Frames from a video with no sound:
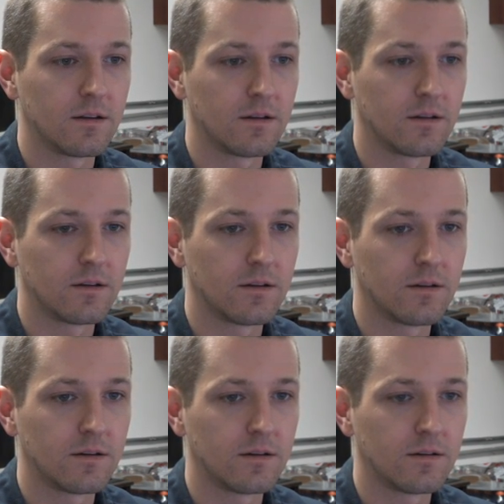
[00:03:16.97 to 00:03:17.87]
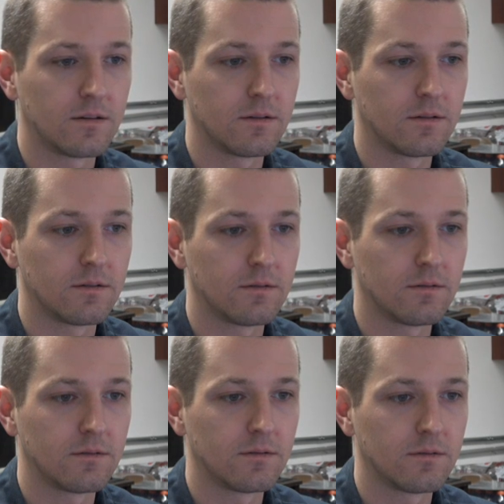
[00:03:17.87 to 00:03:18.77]

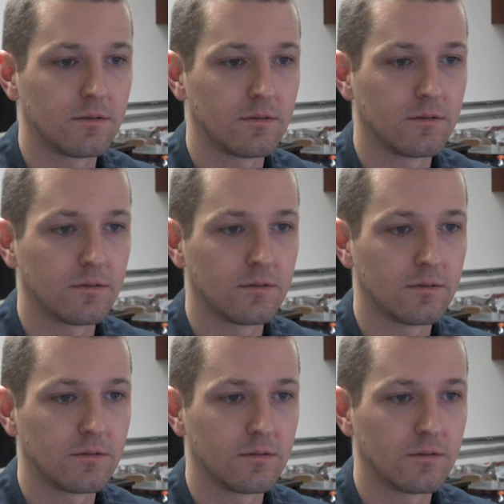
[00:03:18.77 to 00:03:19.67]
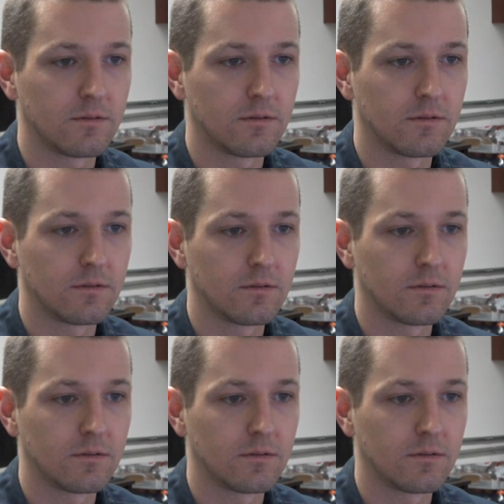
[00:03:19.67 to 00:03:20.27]
[no speech]